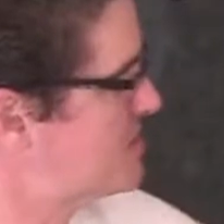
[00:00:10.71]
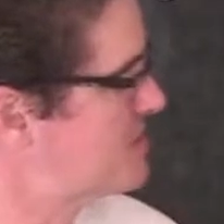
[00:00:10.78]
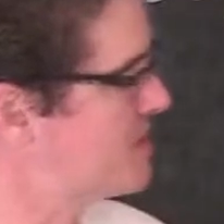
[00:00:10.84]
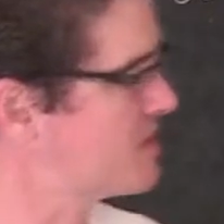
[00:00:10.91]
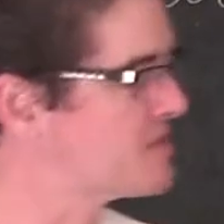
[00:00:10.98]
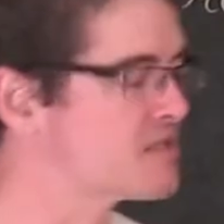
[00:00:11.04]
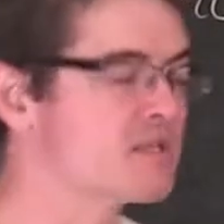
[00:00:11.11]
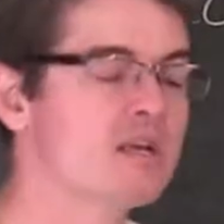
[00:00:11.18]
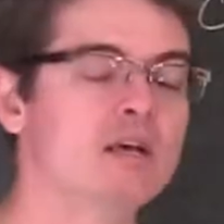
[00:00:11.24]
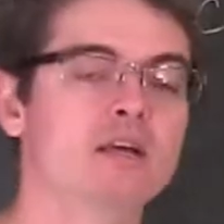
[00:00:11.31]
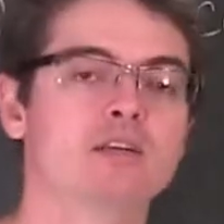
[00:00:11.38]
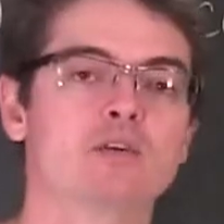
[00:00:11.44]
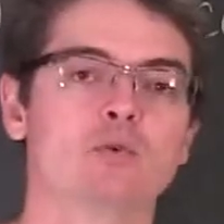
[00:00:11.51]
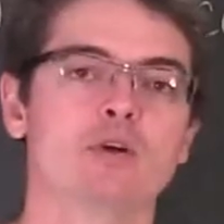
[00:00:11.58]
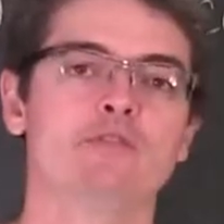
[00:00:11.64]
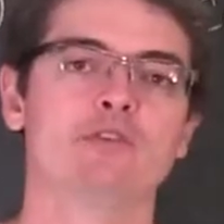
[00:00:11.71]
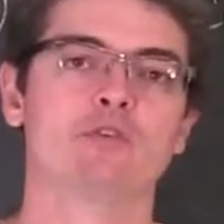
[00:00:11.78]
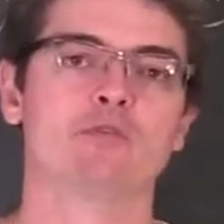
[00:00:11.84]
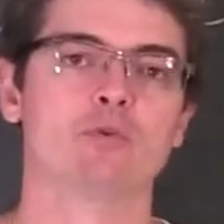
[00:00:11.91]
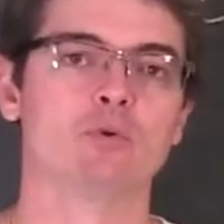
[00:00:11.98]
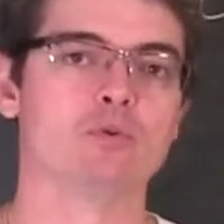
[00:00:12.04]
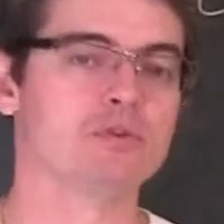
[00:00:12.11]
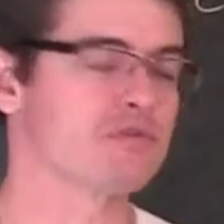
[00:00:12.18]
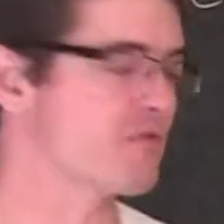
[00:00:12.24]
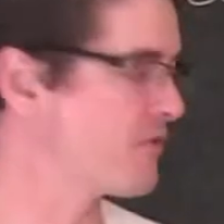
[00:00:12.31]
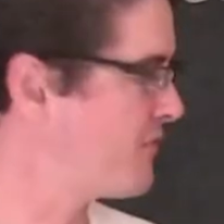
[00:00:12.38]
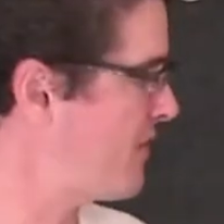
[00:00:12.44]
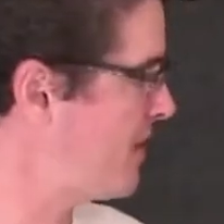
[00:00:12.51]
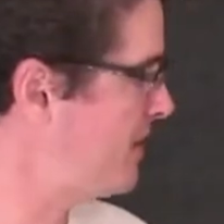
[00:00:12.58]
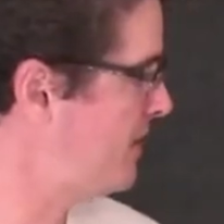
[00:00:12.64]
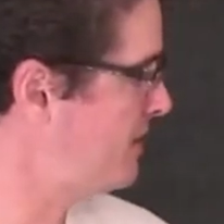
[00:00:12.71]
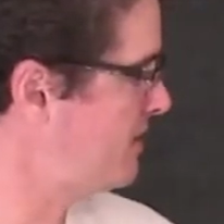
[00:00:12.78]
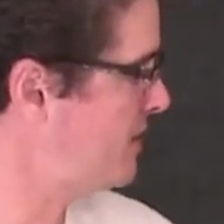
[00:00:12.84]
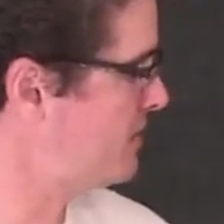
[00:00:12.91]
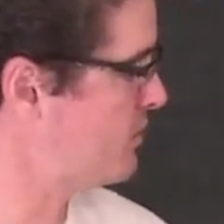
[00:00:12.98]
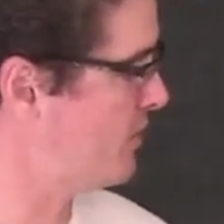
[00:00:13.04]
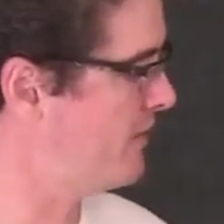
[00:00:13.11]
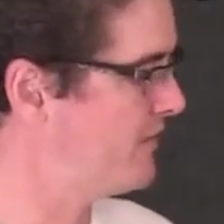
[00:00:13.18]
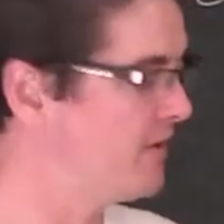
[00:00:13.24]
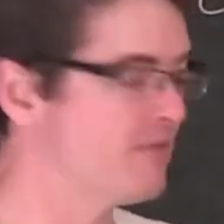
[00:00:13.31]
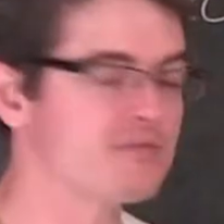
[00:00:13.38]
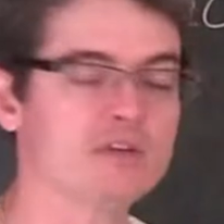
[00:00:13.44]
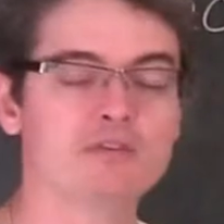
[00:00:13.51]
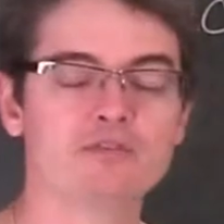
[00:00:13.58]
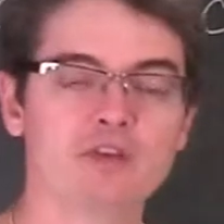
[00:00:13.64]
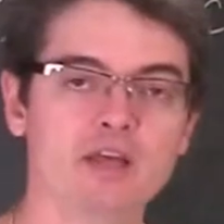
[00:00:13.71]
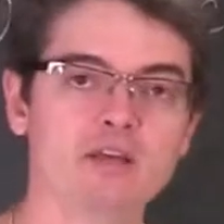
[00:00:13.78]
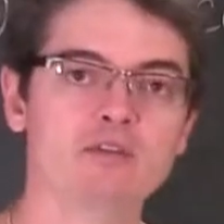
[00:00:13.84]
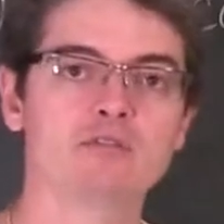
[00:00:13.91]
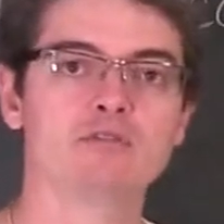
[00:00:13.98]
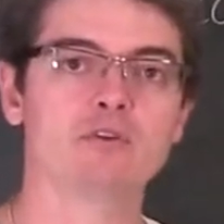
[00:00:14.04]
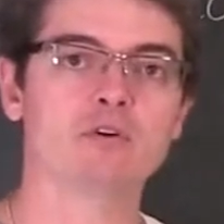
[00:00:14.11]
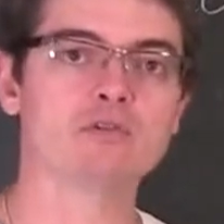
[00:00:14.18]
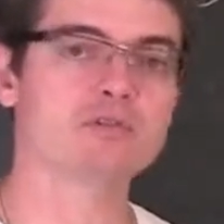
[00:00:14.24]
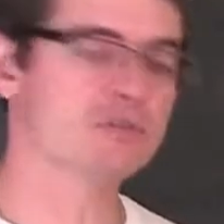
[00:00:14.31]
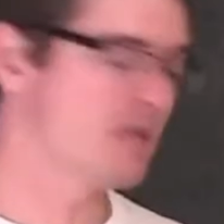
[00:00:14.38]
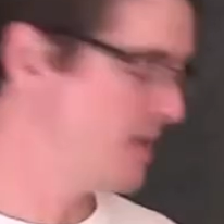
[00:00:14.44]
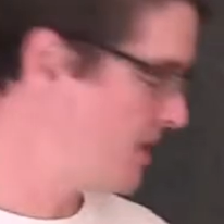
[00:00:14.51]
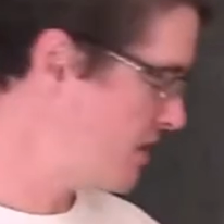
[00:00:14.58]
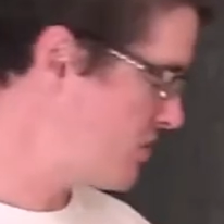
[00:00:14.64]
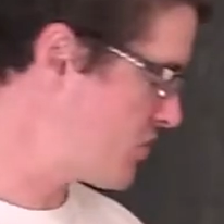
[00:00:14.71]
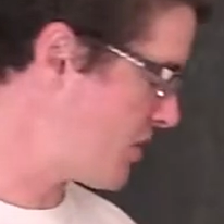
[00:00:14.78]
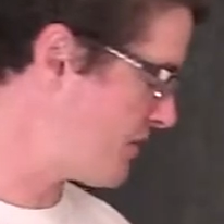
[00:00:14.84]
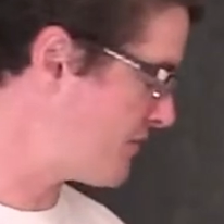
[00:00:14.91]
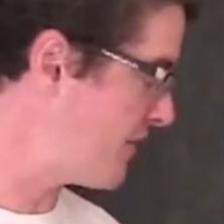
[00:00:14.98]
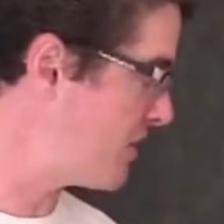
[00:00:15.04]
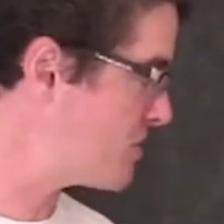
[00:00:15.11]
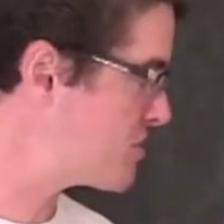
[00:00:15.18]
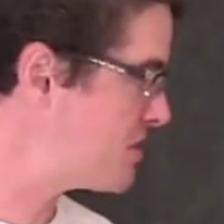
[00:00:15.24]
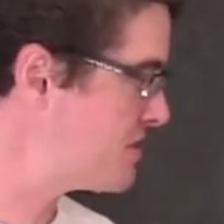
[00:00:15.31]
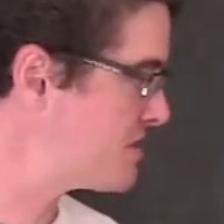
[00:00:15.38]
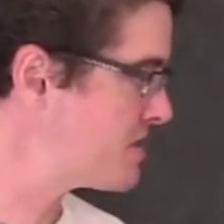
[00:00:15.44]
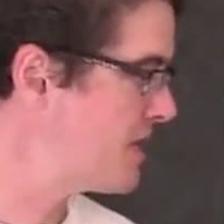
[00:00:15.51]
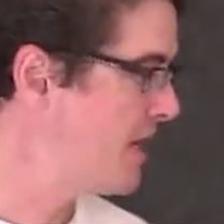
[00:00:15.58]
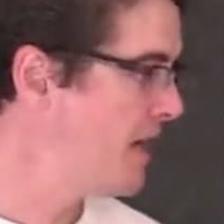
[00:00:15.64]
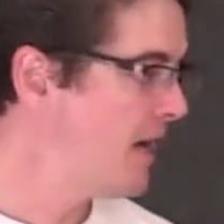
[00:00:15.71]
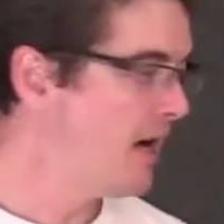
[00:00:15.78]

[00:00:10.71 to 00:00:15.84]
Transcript: six derivative rules for finding uh, derivatives of inverse trig functions.